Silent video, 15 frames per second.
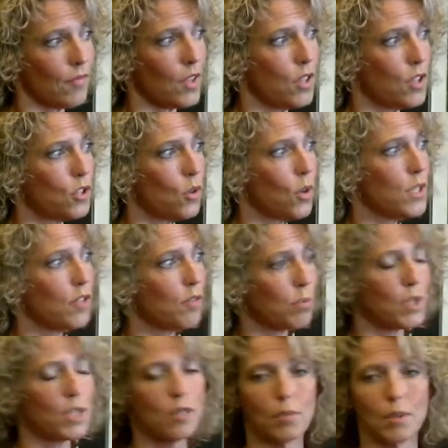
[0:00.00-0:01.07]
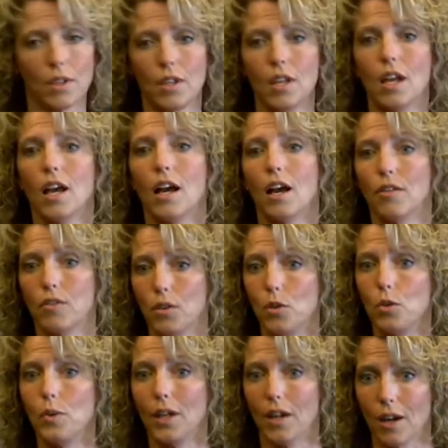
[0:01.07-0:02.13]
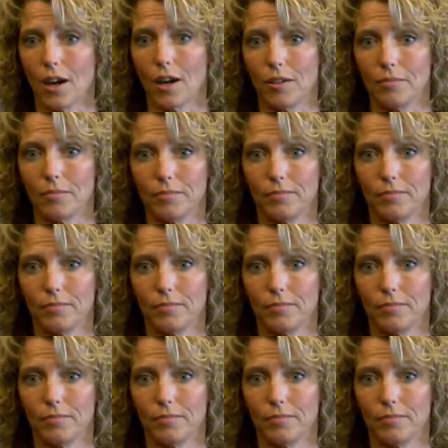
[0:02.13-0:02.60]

The choice of principle of who we are.